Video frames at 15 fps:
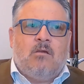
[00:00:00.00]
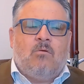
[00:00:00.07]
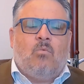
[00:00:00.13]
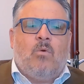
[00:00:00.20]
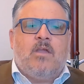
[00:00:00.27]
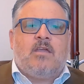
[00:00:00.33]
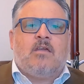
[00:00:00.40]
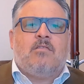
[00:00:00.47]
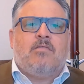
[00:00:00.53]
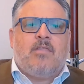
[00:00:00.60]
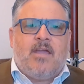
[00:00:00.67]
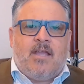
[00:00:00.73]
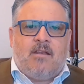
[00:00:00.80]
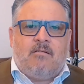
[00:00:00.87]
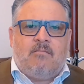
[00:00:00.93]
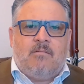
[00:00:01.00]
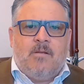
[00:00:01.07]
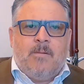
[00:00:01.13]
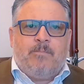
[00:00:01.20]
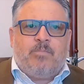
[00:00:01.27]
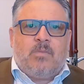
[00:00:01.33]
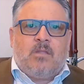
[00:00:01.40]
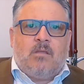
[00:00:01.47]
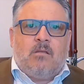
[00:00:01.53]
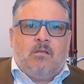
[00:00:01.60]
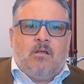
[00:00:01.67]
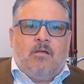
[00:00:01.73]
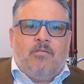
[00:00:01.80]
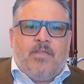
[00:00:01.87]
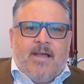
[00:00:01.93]
We can then
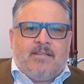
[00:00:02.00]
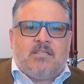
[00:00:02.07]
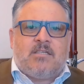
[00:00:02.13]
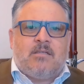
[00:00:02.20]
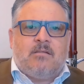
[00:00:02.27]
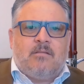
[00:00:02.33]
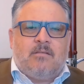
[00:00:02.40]
that's